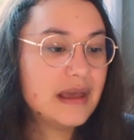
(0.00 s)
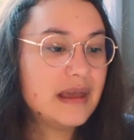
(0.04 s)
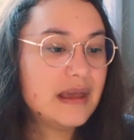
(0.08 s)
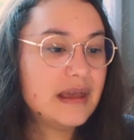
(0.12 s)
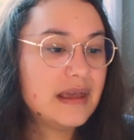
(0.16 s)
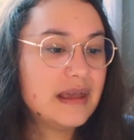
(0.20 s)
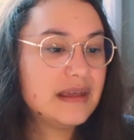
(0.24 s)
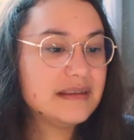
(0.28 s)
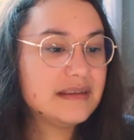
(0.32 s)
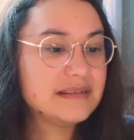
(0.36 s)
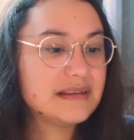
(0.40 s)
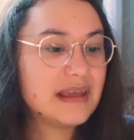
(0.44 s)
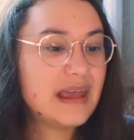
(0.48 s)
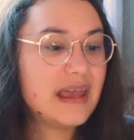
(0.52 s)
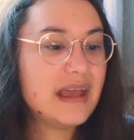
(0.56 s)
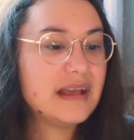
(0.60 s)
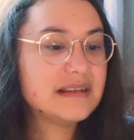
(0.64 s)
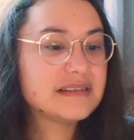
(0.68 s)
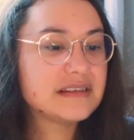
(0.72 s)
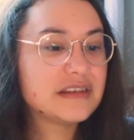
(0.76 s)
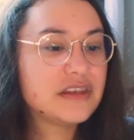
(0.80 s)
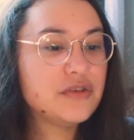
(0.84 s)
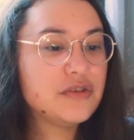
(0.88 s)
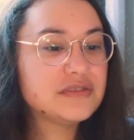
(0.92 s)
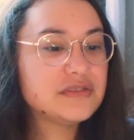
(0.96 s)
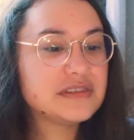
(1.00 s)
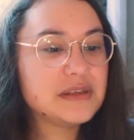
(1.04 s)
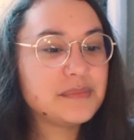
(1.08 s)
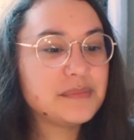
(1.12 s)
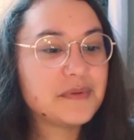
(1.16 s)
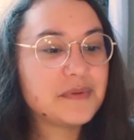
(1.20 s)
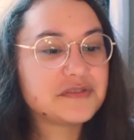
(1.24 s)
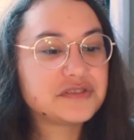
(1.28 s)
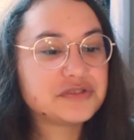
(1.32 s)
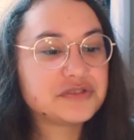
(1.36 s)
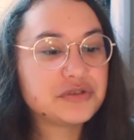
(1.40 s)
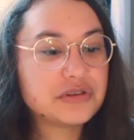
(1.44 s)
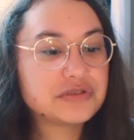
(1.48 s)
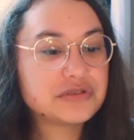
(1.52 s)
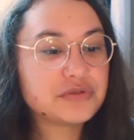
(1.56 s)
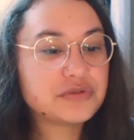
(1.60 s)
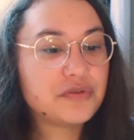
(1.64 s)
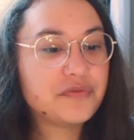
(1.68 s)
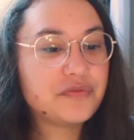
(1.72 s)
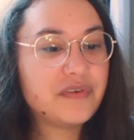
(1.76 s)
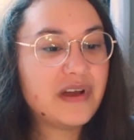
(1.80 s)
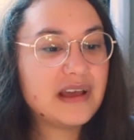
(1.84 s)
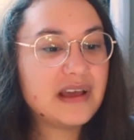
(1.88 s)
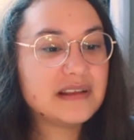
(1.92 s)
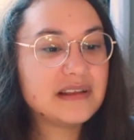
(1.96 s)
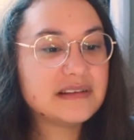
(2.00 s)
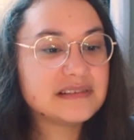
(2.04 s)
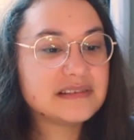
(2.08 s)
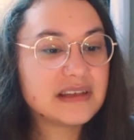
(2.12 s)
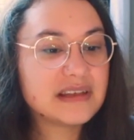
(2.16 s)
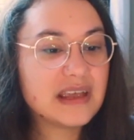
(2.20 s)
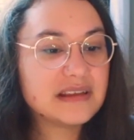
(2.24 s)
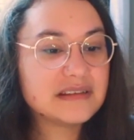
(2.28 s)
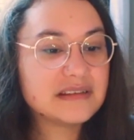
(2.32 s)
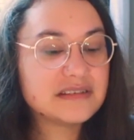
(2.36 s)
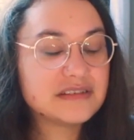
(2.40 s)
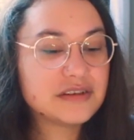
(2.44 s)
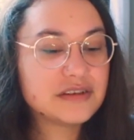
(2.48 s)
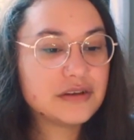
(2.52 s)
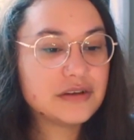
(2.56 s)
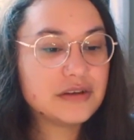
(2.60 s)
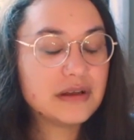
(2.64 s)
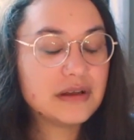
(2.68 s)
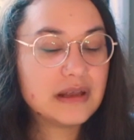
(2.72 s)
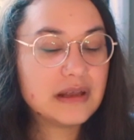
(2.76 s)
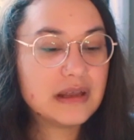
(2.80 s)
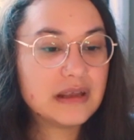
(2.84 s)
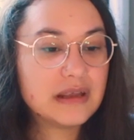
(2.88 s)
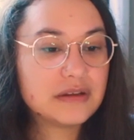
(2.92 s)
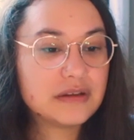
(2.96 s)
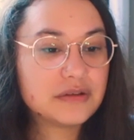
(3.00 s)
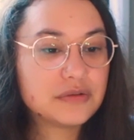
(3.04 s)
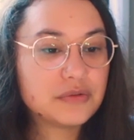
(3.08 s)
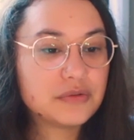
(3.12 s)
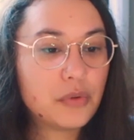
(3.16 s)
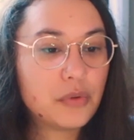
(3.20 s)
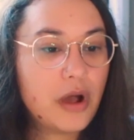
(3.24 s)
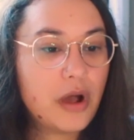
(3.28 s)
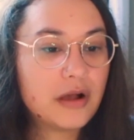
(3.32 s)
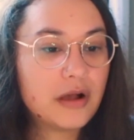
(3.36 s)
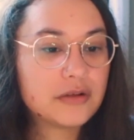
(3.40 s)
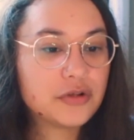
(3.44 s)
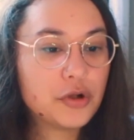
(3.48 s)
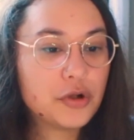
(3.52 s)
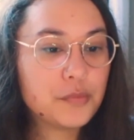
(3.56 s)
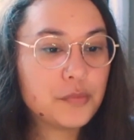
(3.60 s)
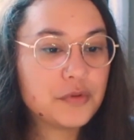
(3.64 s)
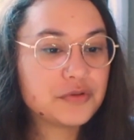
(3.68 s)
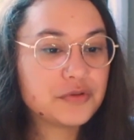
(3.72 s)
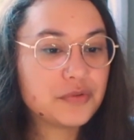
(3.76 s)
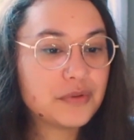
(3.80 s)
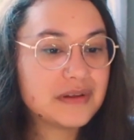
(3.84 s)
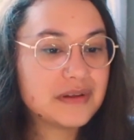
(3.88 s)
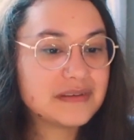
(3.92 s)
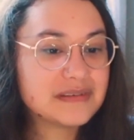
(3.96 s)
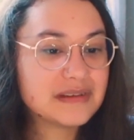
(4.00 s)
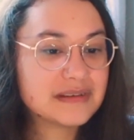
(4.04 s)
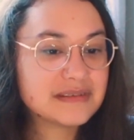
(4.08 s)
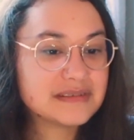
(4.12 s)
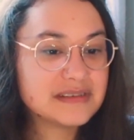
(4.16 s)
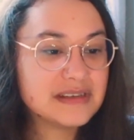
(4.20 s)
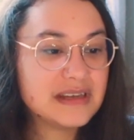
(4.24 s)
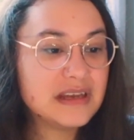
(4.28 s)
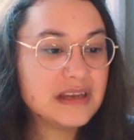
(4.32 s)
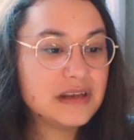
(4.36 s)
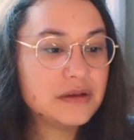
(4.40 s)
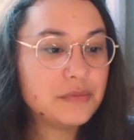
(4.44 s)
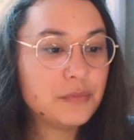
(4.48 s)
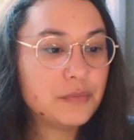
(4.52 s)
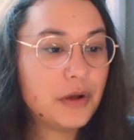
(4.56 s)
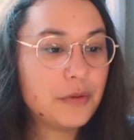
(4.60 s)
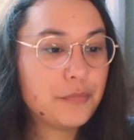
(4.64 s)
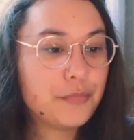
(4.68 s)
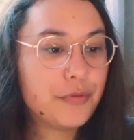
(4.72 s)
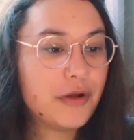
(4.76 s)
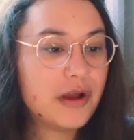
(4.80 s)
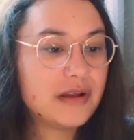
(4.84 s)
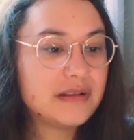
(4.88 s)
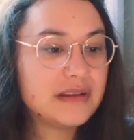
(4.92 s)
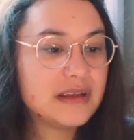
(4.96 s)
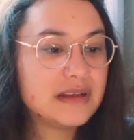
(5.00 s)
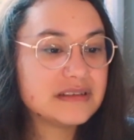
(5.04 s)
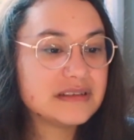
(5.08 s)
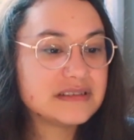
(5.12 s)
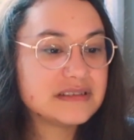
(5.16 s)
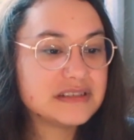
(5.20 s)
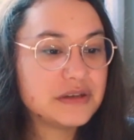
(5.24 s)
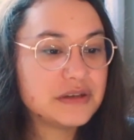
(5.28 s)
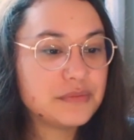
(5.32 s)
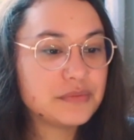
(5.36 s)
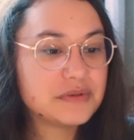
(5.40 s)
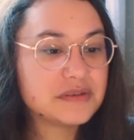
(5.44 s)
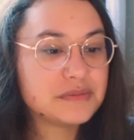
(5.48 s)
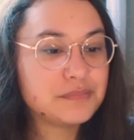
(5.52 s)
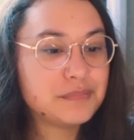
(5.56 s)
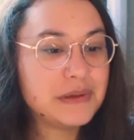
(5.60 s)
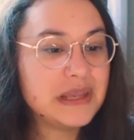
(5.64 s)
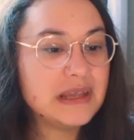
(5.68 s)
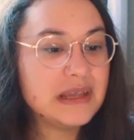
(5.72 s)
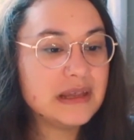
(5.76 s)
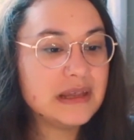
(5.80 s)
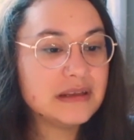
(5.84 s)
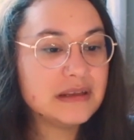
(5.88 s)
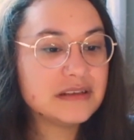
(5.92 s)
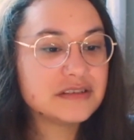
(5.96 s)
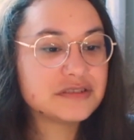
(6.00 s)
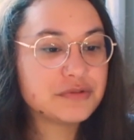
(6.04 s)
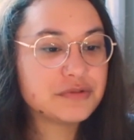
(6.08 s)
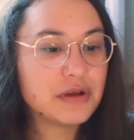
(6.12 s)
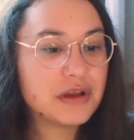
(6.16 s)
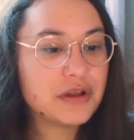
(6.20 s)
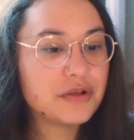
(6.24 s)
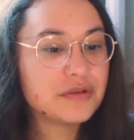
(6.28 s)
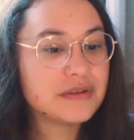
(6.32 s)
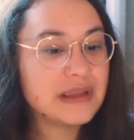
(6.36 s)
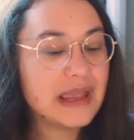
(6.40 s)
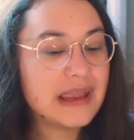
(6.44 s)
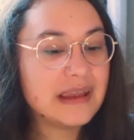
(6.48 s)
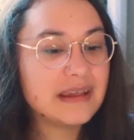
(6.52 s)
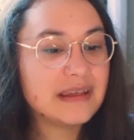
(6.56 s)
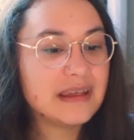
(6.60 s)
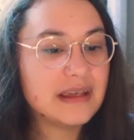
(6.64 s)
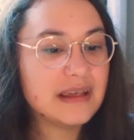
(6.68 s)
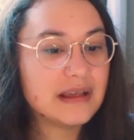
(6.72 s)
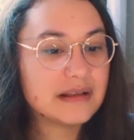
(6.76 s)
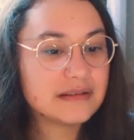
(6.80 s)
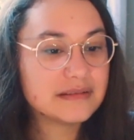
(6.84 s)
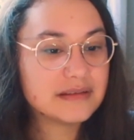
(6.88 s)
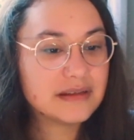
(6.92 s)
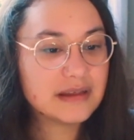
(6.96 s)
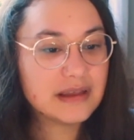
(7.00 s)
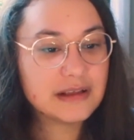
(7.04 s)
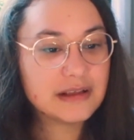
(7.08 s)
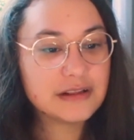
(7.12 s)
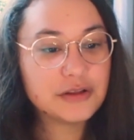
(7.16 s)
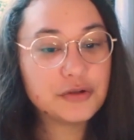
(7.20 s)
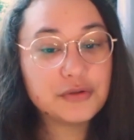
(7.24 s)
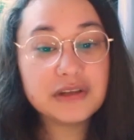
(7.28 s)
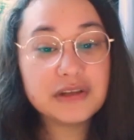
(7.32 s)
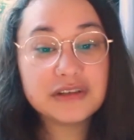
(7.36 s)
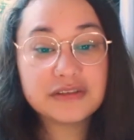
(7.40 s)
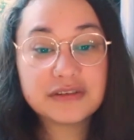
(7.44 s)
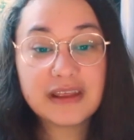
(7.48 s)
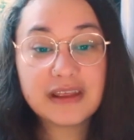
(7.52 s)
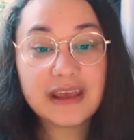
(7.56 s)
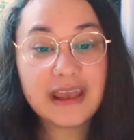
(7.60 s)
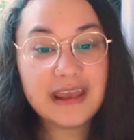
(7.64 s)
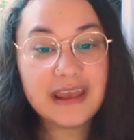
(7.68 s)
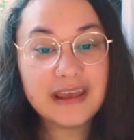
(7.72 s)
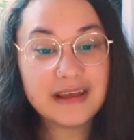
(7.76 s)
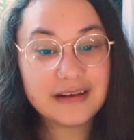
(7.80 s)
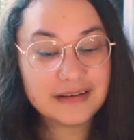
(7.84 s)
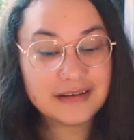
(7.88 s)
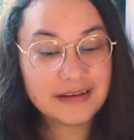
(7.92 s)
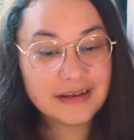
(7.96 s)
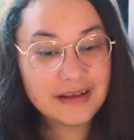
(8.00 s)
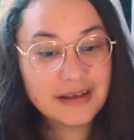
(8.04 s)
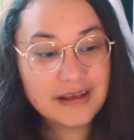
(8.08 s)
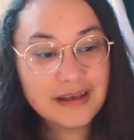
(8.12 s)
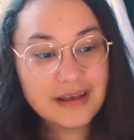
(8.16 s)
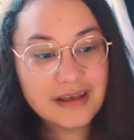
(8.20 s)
His ex accused him of structural violence against her in October 2016. While pregnant, she was beaten, strangled, and kicked, including to the head.